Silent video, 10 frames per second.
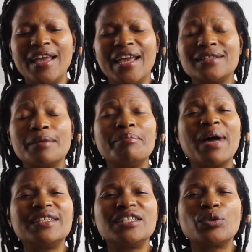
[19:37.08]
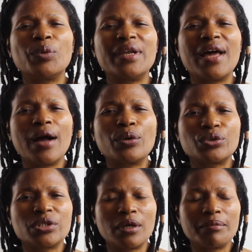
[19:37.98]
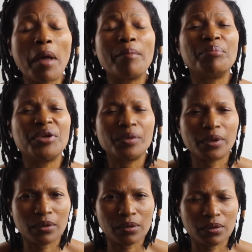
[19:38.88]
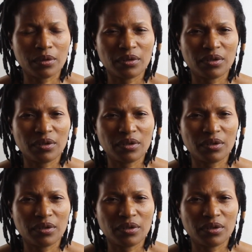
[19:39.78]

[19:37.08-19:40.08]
is a magic without some miracle.